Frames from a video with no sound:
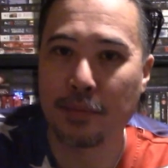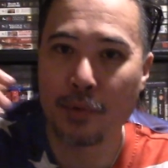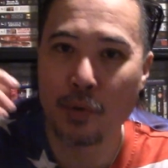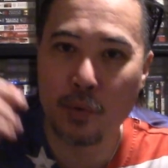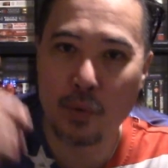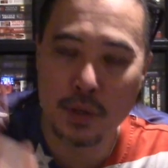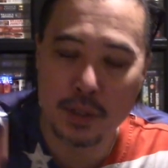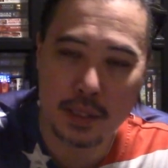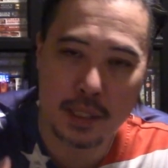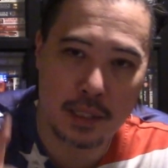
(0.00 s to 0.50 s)
But
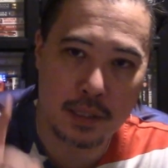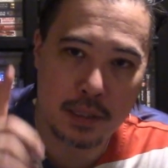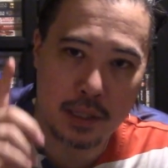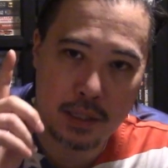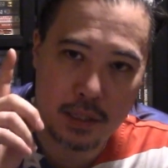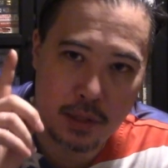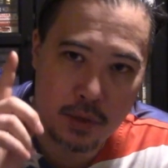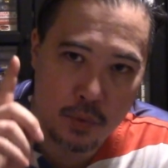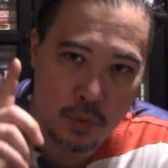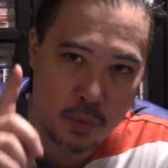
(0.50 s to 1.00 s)
one thing
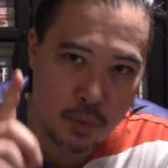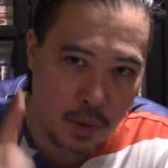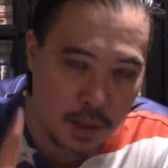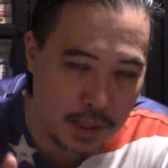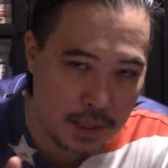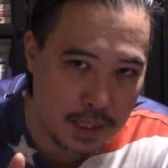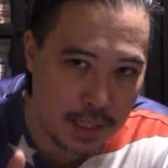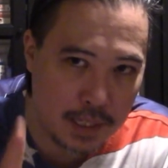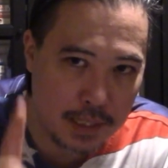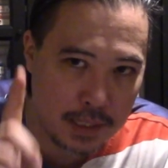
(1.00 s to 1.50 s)

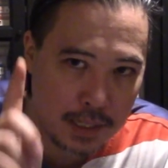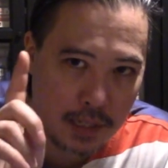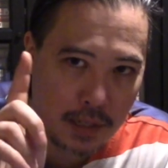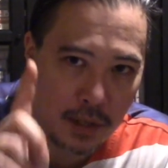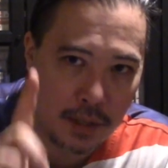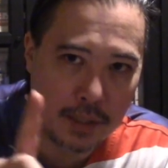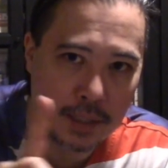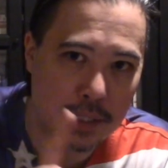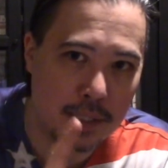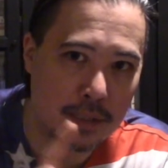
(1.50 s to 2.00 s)
that
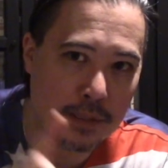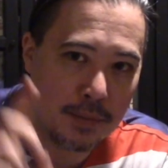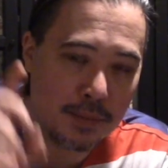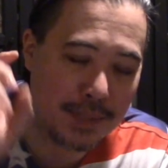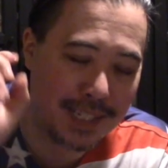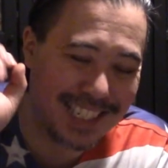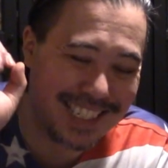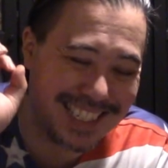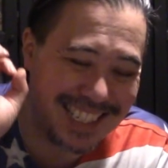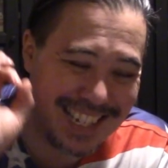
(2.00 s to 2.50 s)
autism
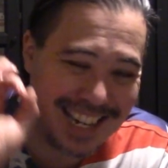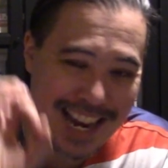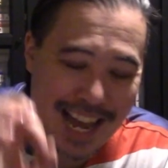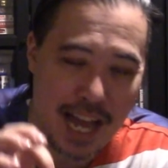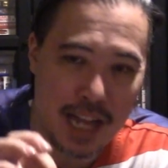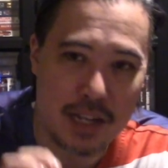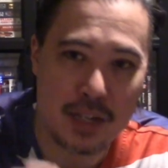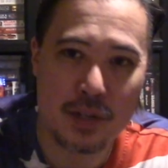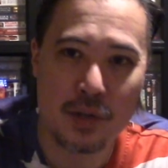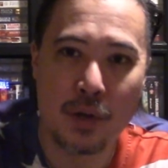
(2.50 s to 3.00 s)
does
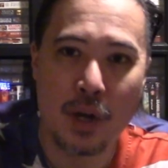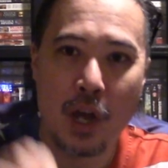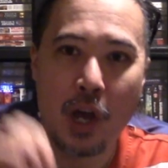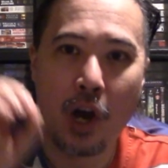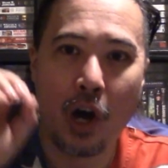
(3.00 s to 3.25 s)
not do,